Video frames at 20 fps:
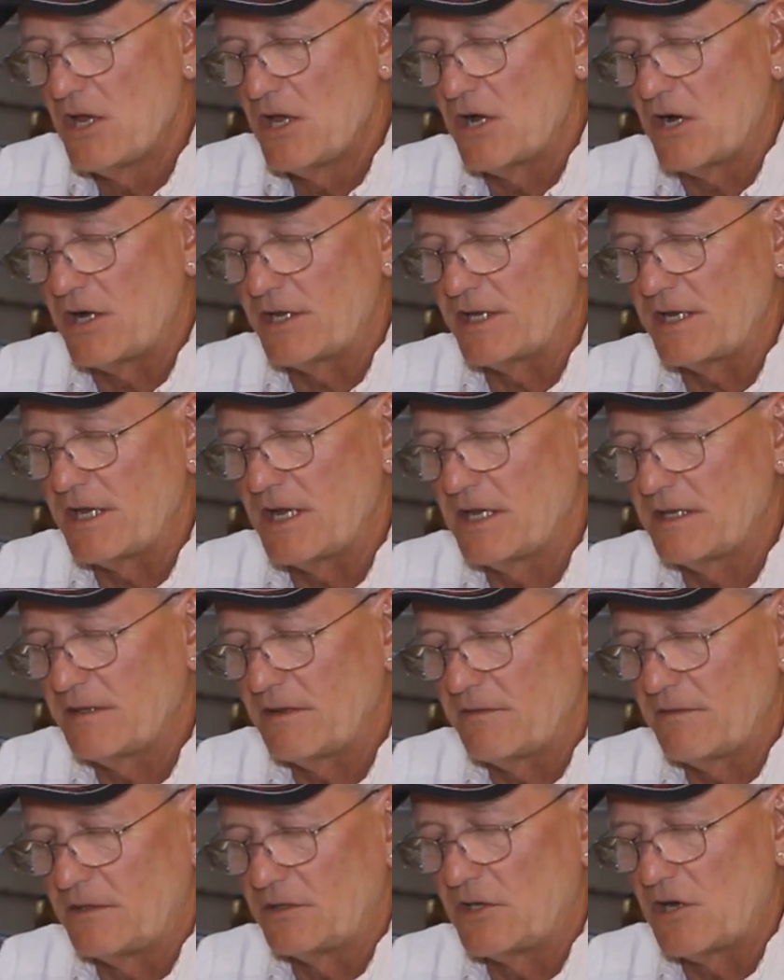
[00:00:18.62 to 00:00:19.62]
on the end
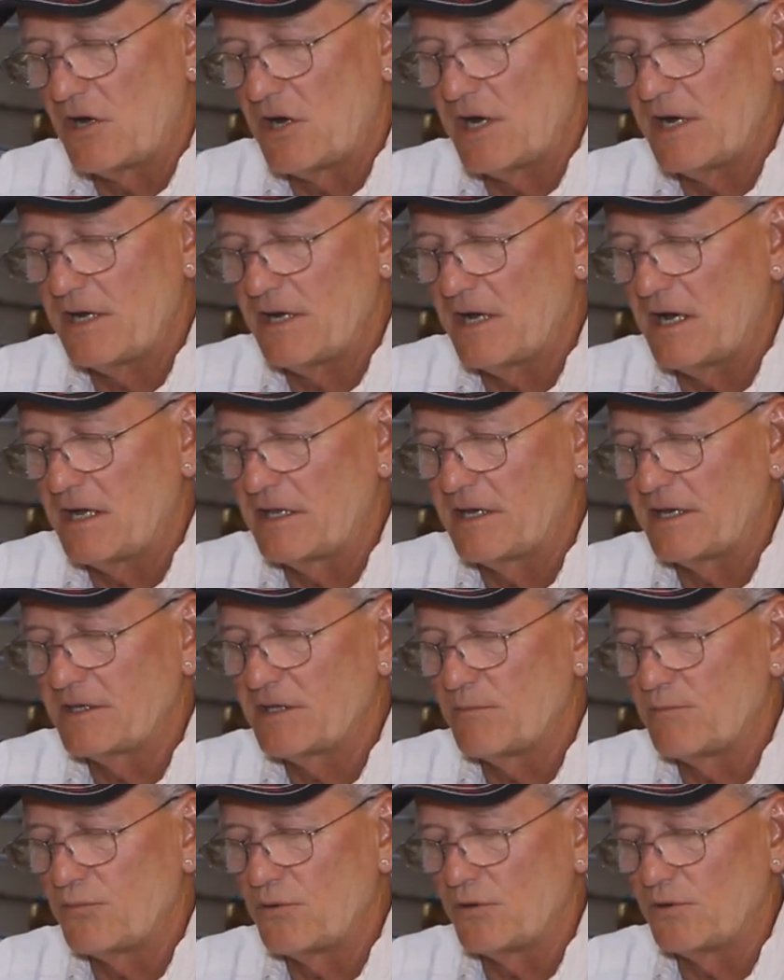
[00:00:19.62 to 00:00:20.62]
of the line, I like
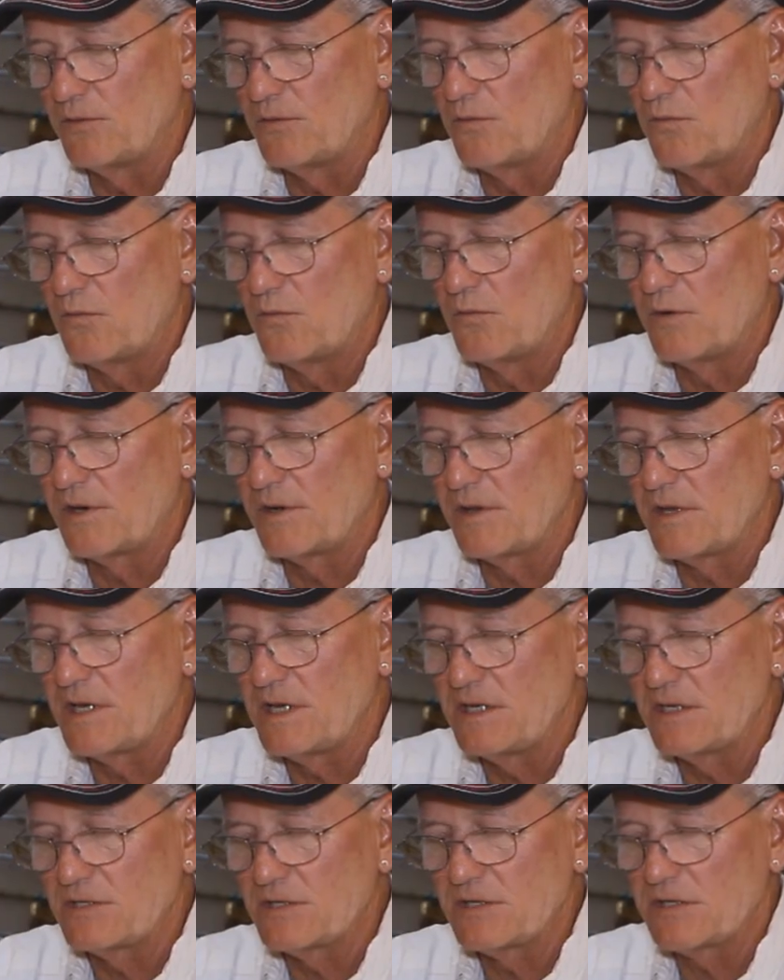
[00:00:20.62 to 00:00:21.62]
to put one of
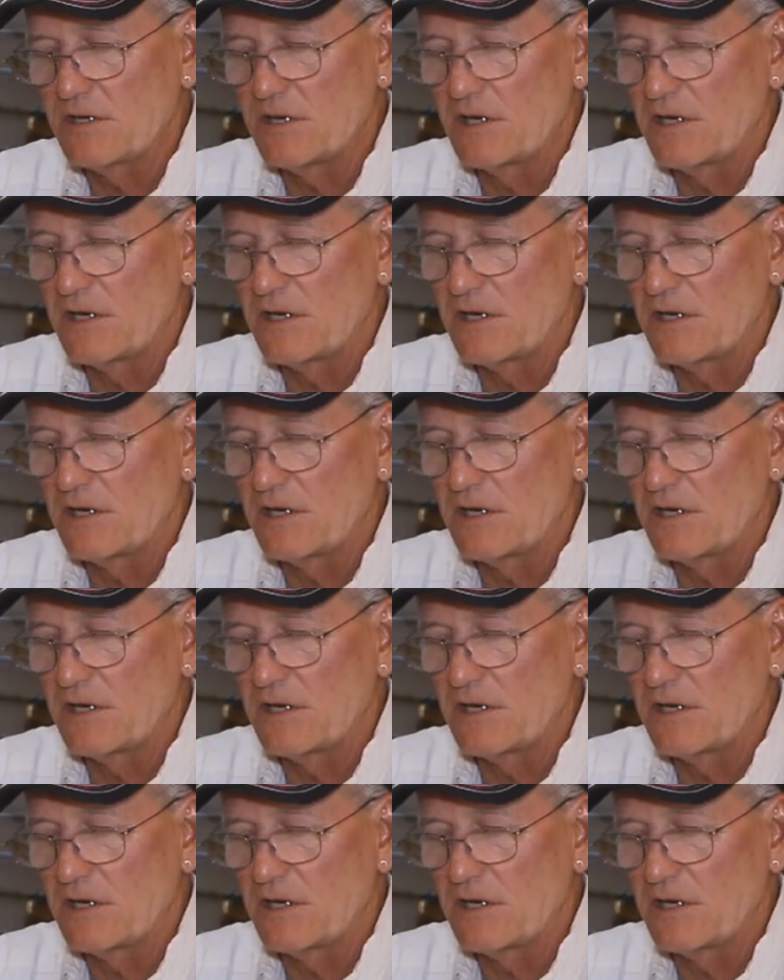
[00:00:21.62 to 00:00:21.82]
these